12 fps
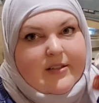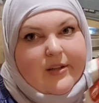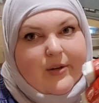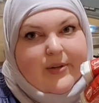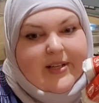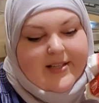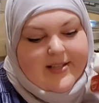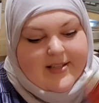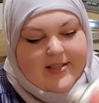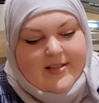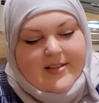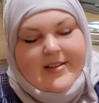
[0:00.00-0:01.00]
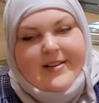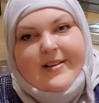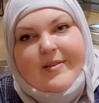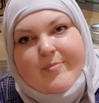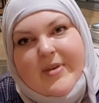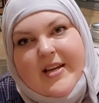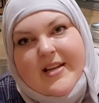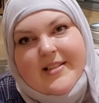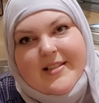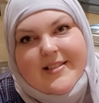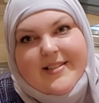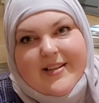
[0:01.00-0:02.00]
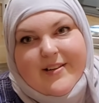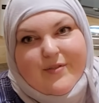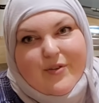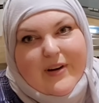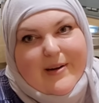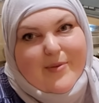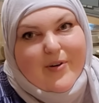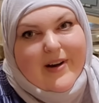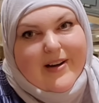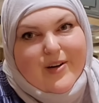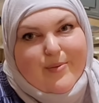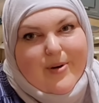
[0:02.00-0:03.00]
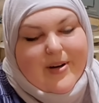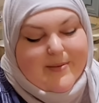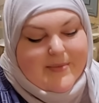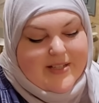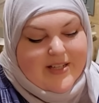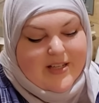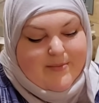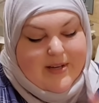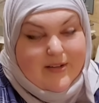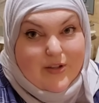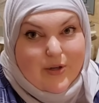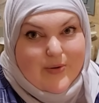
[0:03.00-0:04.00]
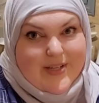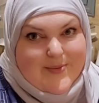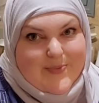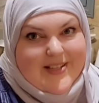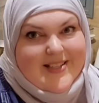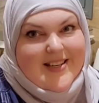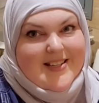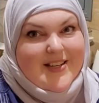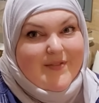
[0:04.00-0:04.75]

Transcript: Lotus, because instead of graham cracker bottom, it's gonna be Lotus biscuits.